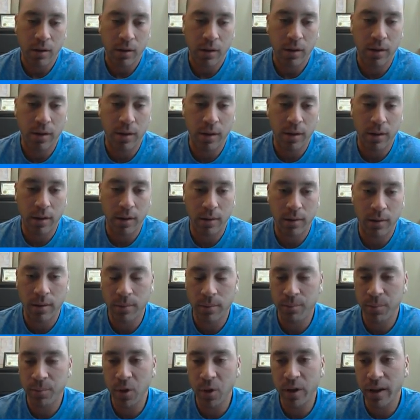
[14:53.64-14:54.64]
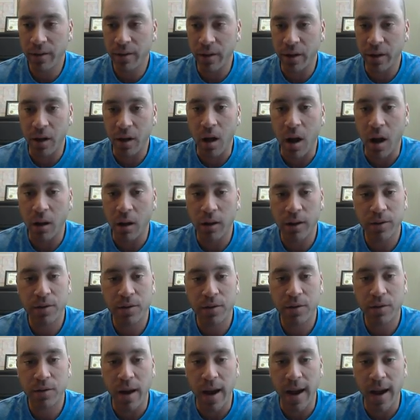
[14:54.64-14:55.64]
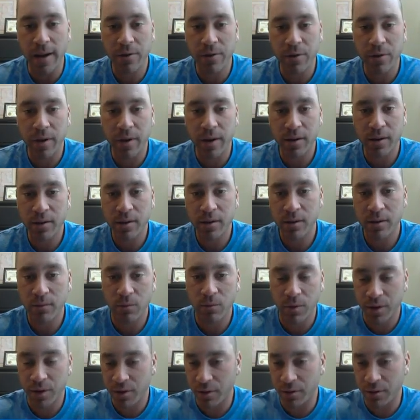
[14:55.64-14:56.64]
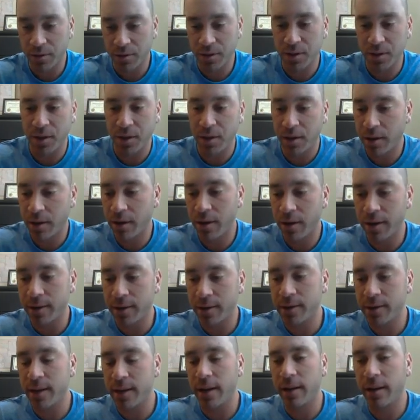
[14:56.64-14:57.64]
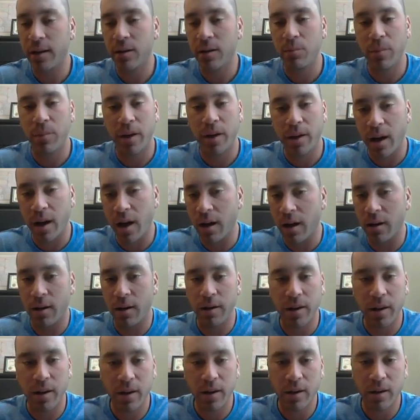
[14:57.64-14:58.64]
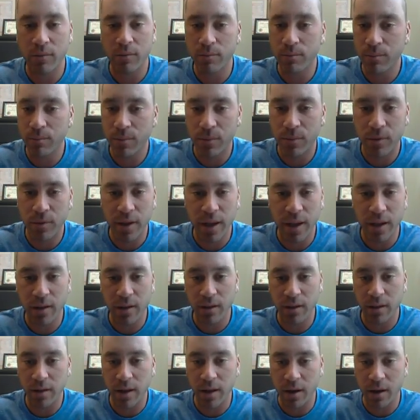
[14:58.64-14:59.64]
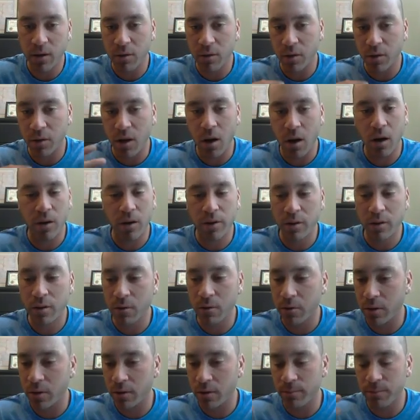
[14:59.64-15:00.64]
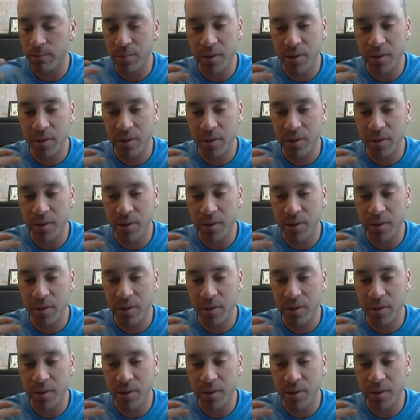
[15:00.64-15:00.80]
put in the college address, which you'll see here in a second. But again, they don't call you or